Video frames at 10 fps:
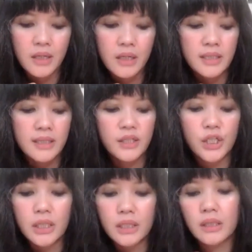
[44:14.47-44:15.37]

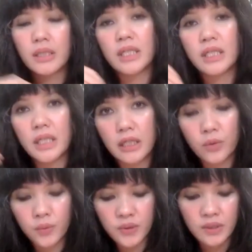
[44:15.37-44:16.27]
She
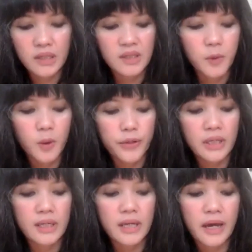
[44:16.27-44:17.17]
continues
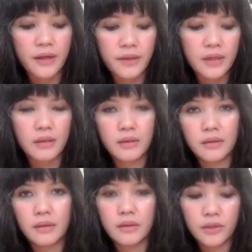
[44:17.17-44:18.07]
exploring
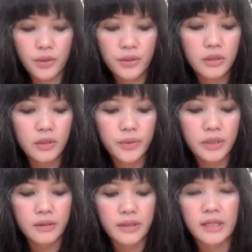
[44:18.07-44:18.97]
ethical,
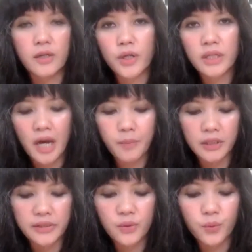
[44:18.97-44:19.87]
non-colonial, and
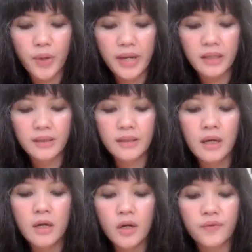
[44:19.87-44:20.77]
non-capitalist ways
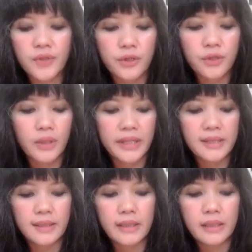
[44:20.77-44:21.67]
of
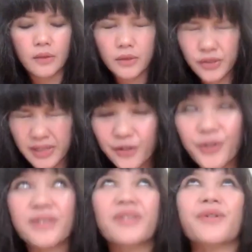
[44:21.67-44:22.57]
circulating
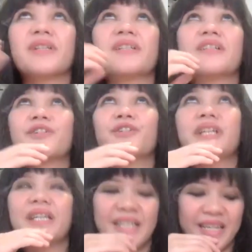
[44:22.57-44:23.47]

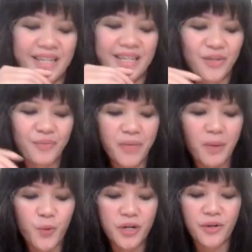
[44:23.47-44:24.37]
the
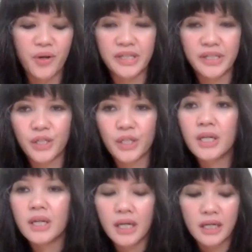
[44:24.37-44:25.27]
Papuan knowledge
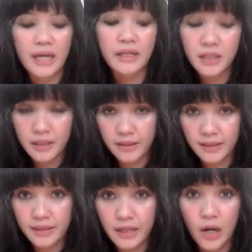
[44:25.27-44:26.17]
and
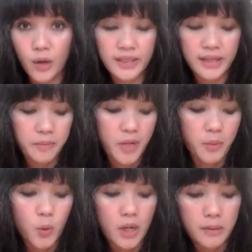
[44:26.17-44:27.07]
ideas outside
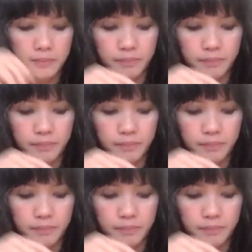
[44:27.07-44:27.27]
Papua.